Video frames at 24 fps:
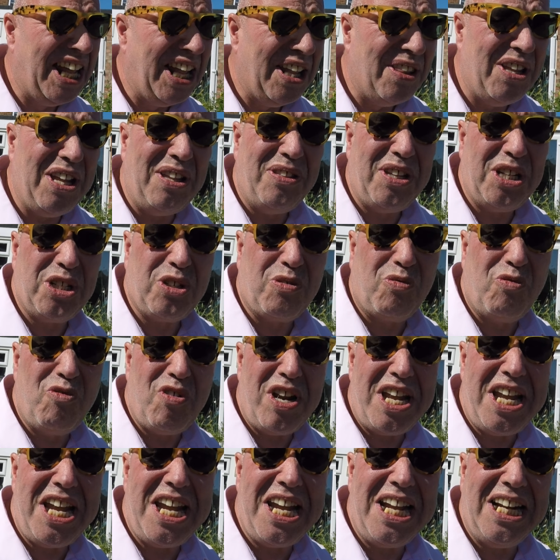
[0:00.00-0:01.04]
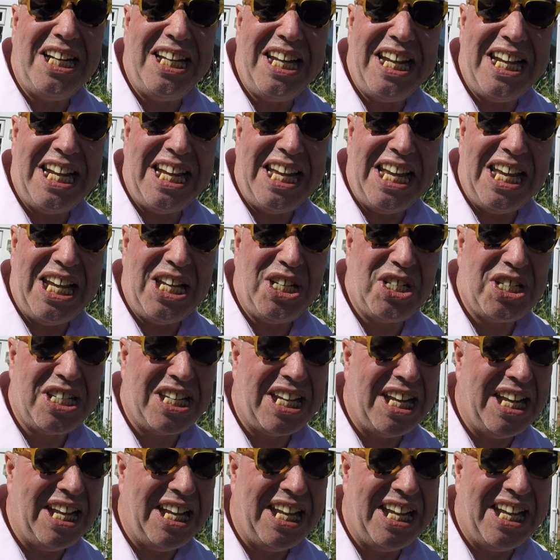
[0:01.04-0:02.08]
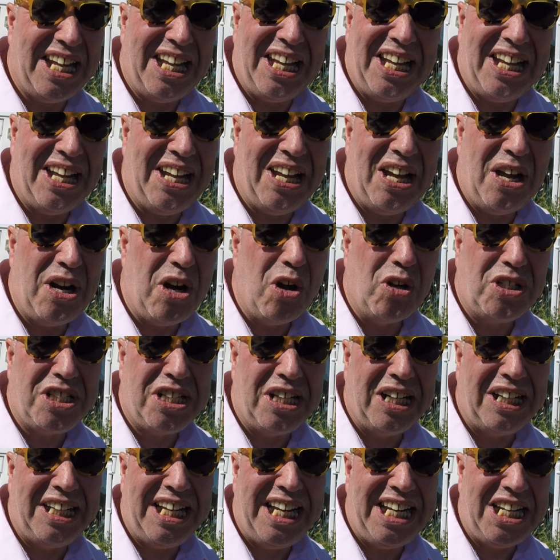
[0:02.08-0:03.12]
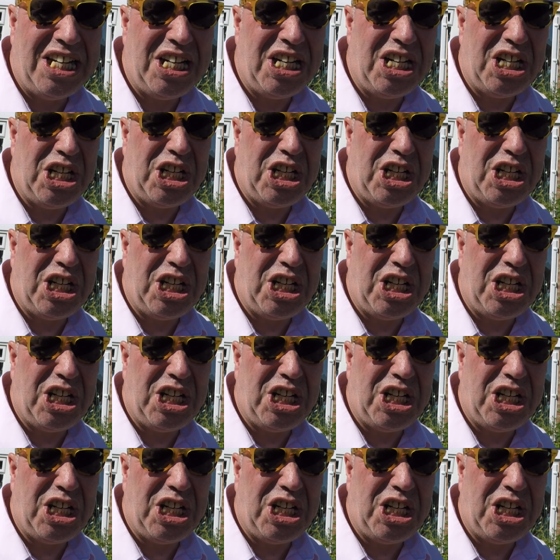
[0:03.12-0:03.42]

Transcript: This really is an utterly